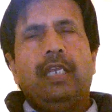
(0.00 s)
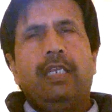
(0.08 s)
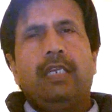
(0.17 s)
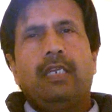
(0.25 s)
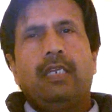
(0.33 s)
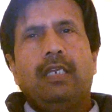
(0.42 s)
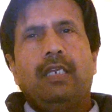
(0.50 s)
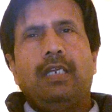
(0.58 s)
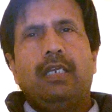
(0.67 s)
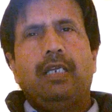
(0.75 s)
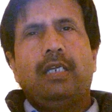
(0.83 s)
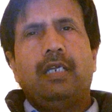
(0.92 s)
and uh,
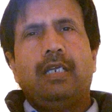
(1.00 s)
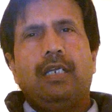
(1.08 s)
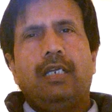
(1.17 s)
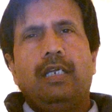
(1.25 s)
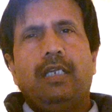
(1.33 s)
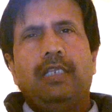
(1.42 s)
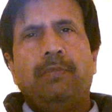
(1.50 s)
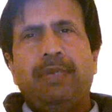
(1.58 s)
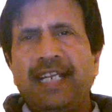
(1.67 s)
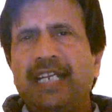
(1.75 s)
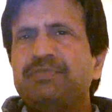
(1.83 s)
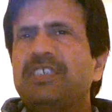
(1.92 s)
the
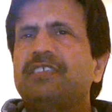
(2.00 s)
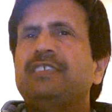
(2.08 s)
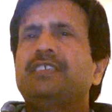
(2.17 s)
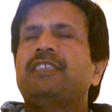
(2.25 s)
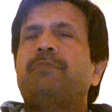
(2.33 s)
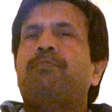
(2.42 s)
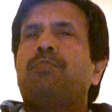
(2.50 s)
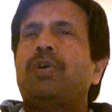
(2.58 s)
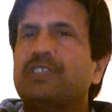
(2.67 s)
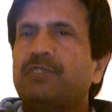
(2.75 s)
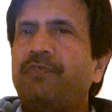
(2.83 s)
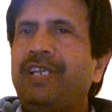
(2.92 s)
brain abscess is a
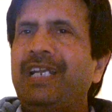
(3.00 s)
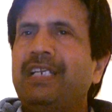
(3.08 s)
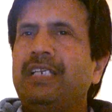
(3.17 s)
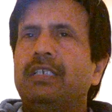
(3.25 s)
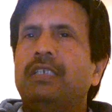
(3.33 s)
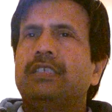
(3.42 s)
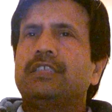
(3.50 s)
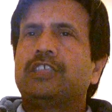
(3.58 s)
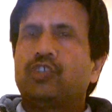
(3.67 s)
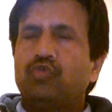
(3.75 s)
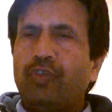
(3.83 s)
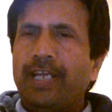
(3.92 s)
pus filled
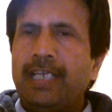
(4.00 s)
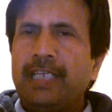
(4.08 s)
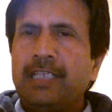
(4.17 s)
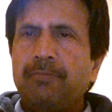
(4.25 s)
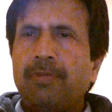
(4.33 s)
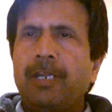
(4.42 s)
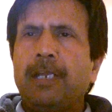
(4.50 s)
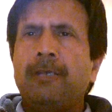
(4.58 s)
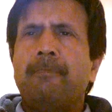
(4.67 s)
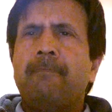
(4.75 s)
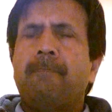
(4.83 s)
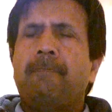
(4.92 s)
swelling in the
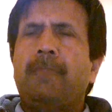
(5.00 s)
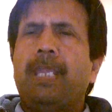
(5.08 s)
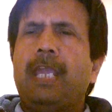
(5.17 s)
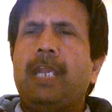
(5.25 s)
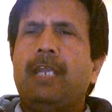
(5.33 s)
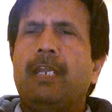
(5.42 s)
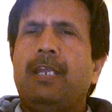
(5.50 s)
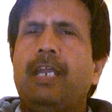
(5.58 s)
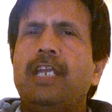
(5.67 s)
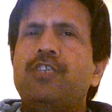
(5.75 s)
brain and uh,